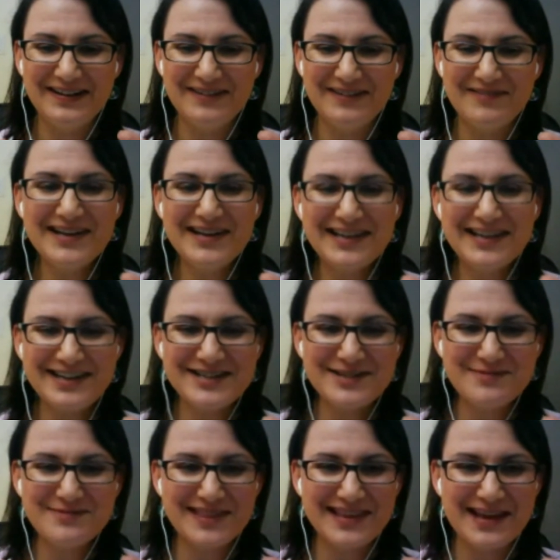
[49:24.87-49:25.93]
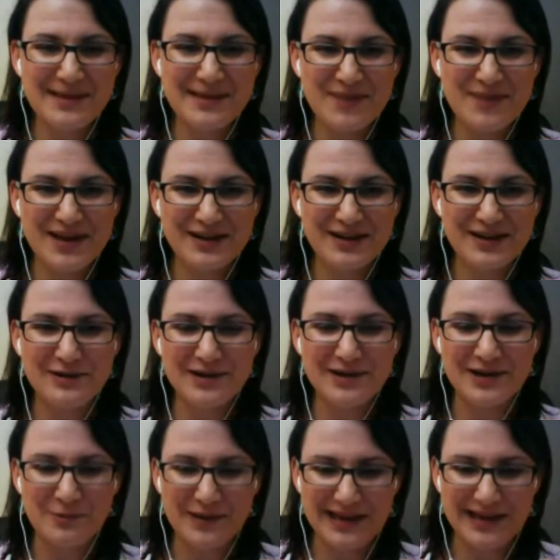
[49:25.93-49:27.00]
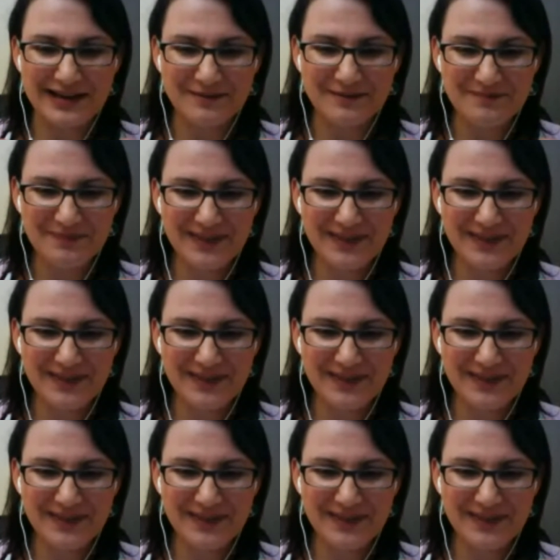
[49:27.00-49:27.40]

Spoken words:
What can I do with the embed code in a week?